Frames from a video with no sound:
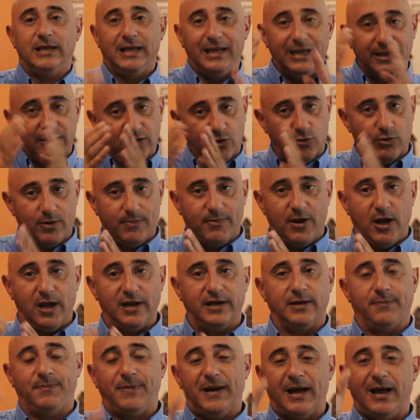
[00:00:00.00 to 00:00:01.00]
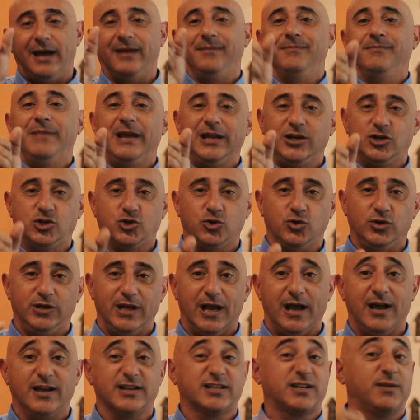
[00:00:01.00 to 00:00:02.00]
in the reminder part, make sure you
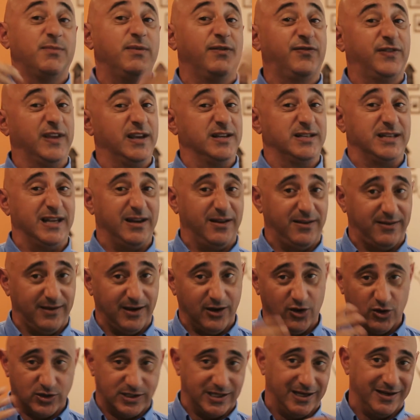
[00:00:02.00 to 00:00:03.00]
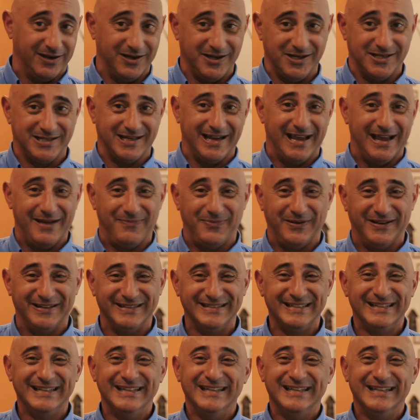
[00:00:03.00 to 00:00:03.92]
ask them if there's anything else that needs to happen.